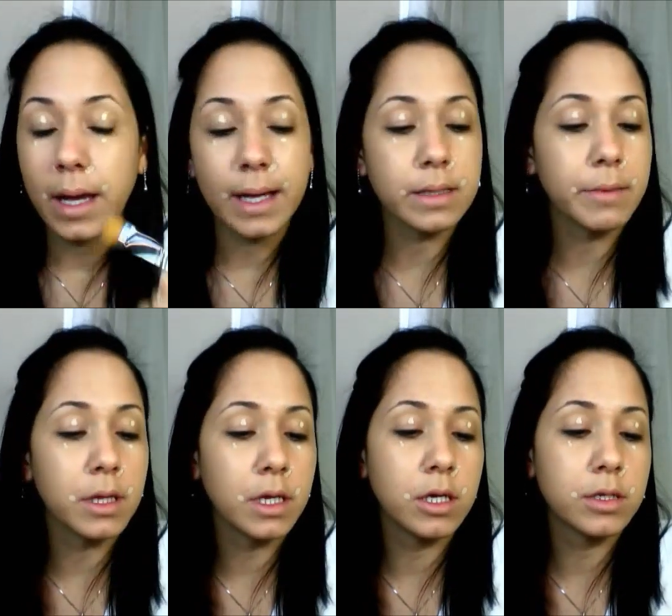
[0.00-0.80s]
and I'm
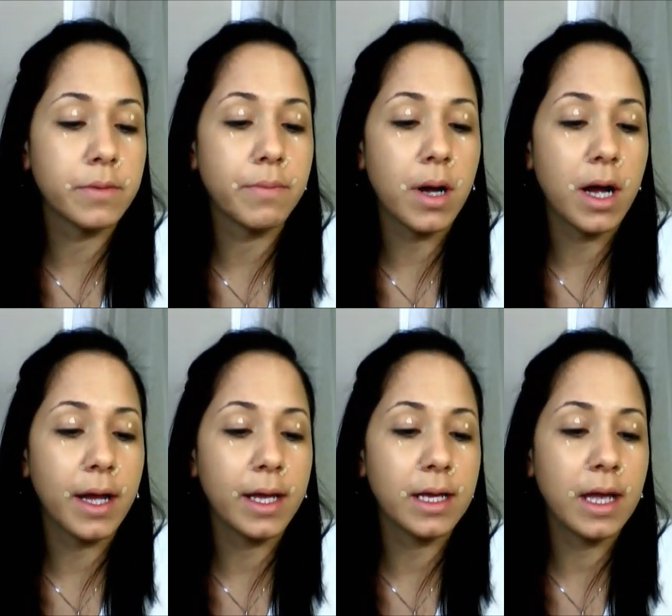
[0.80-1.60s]
gonna use
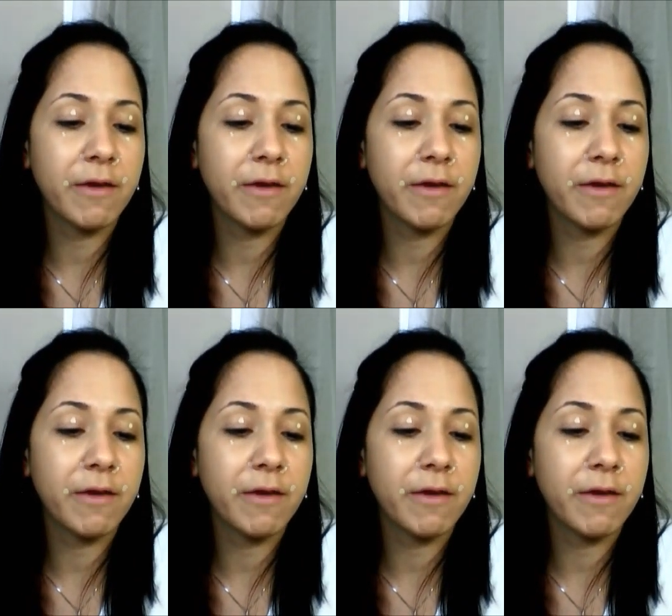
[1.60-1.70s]
my